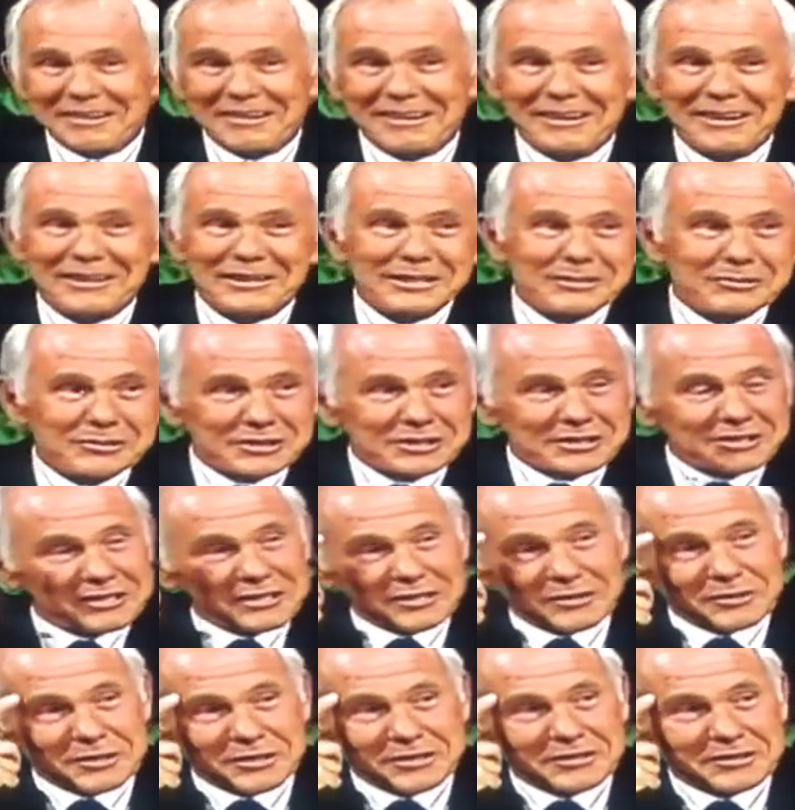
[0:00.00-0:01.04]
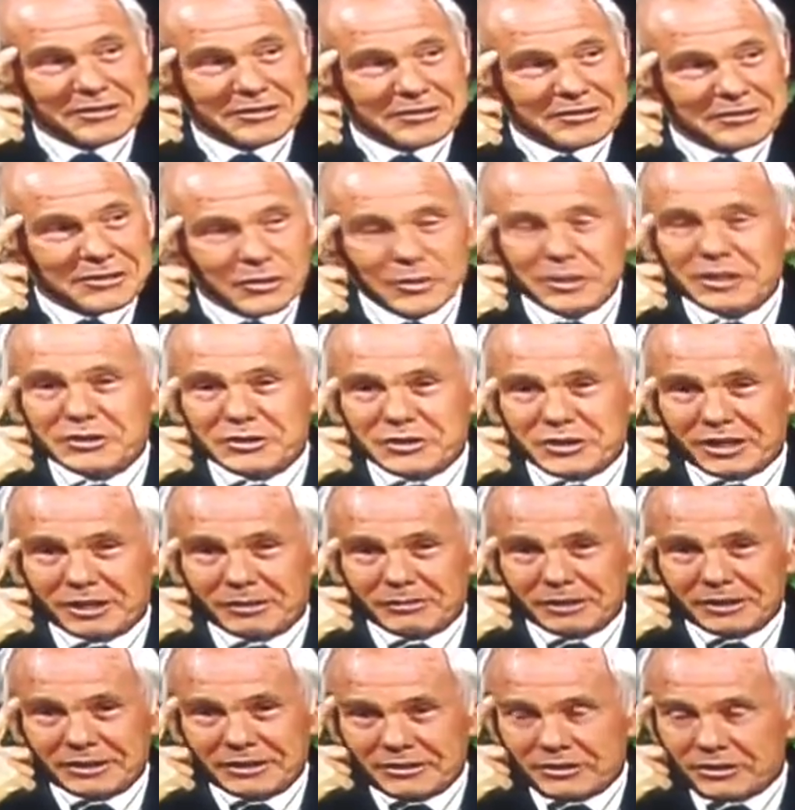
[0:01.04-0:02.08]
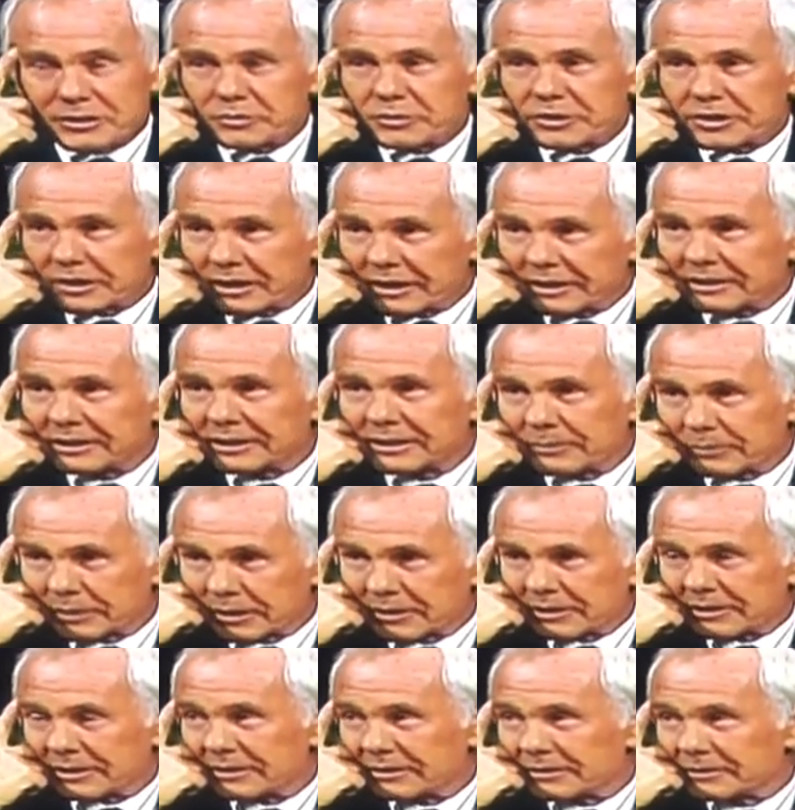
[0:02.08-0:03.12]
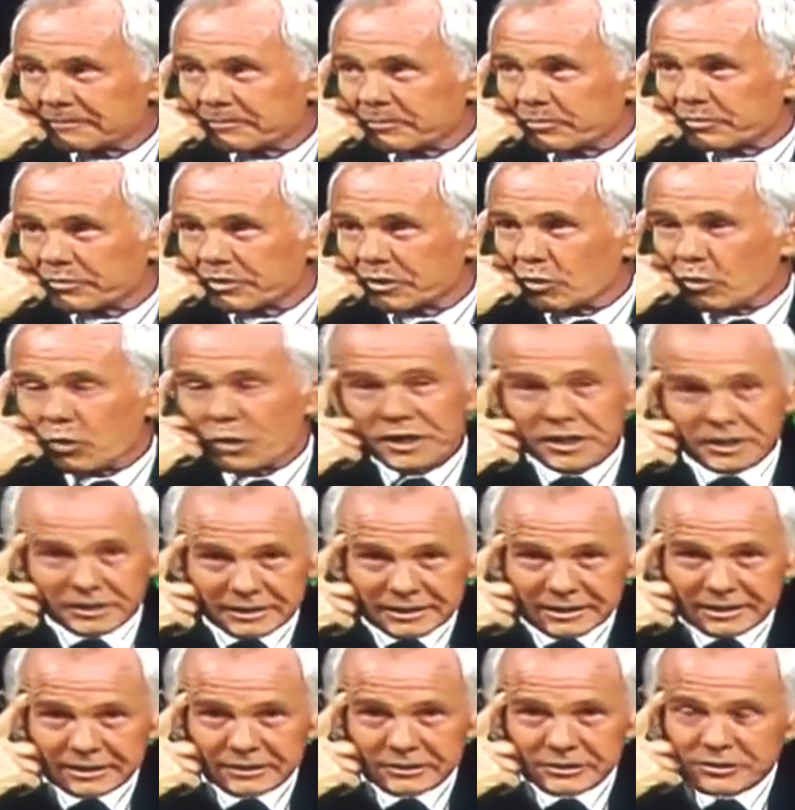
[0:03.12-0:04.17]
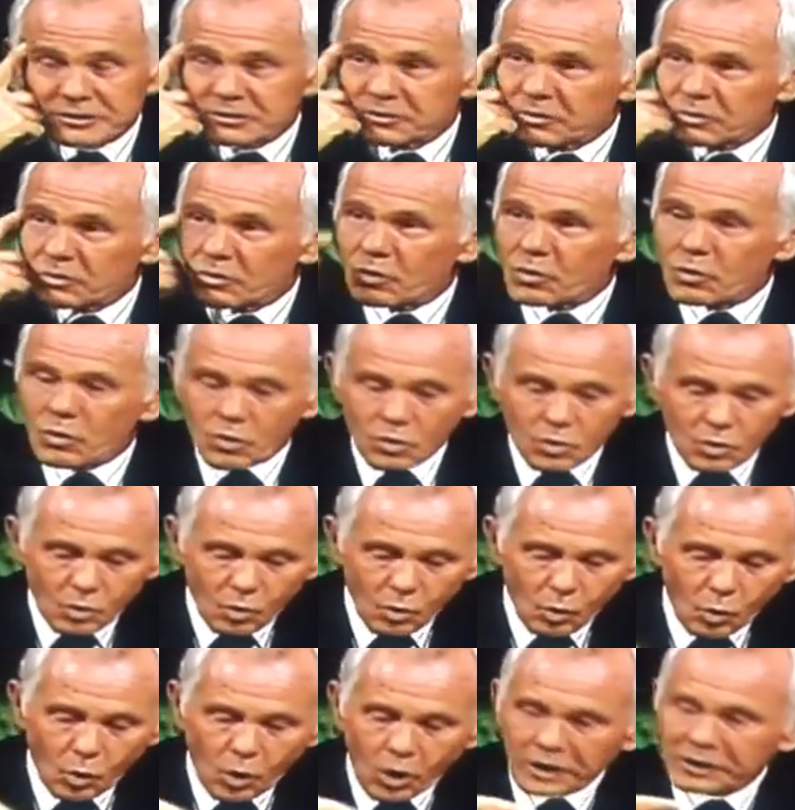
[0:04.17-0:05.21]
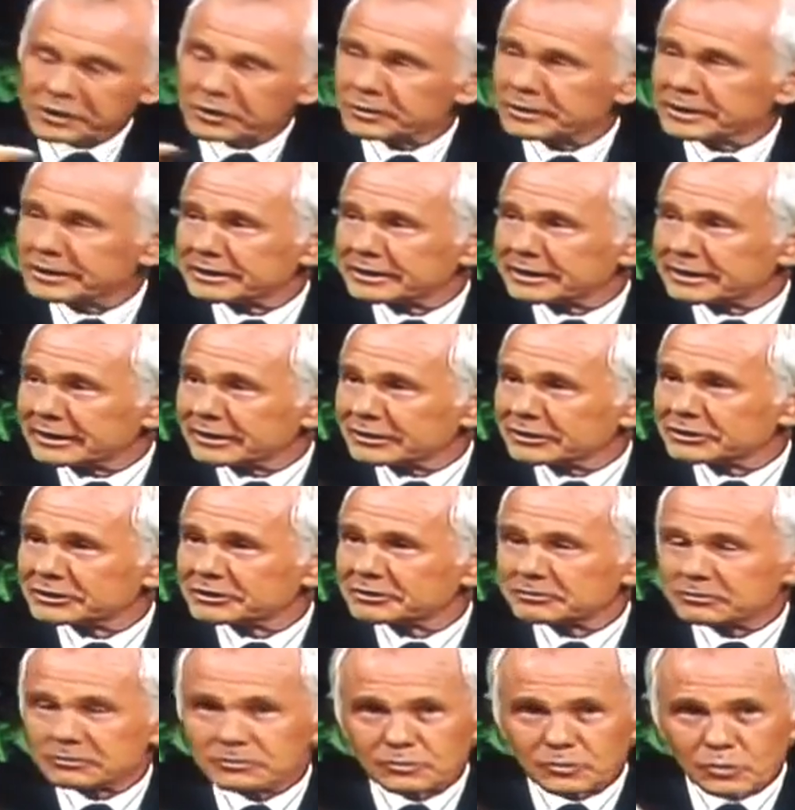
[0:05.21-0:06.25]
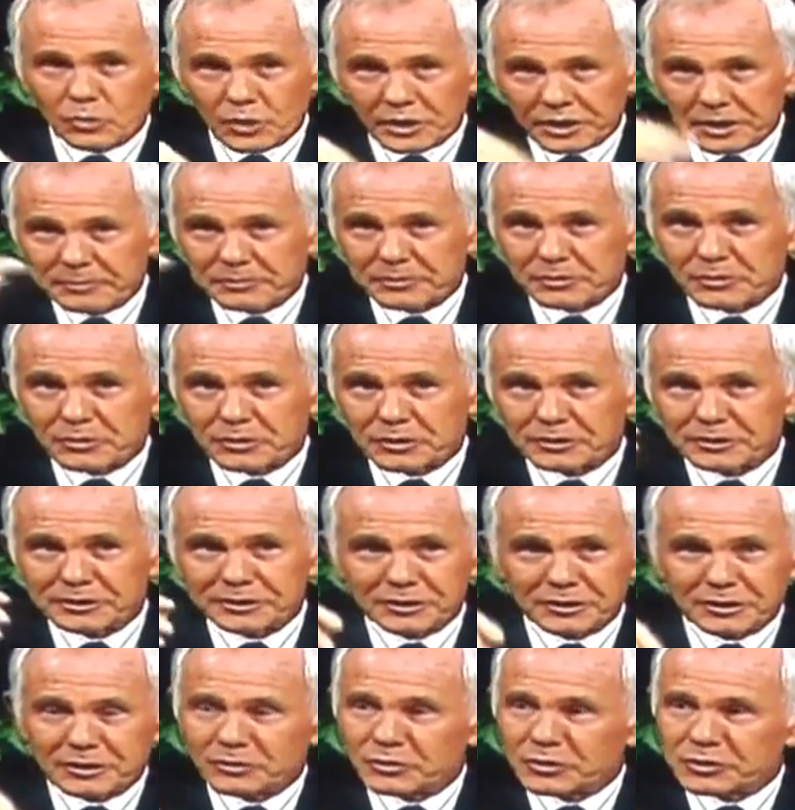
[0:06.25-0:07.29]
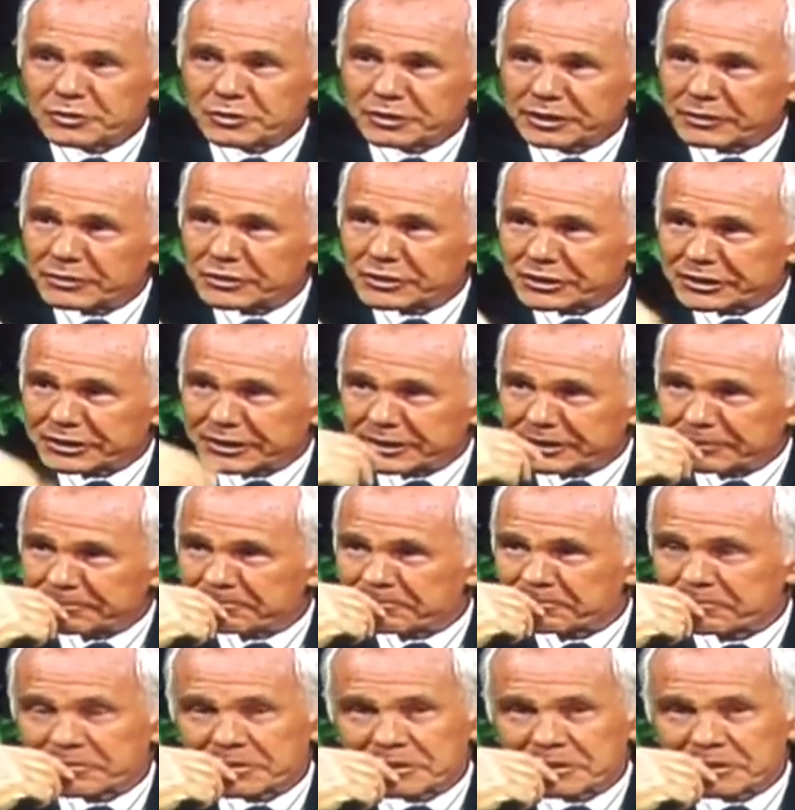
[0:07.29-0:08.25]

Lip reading: And he was a Swedish gentleman. He said, would you like to come into the house? Went in the house, walked around the house, went up to where, I was when I was a kid.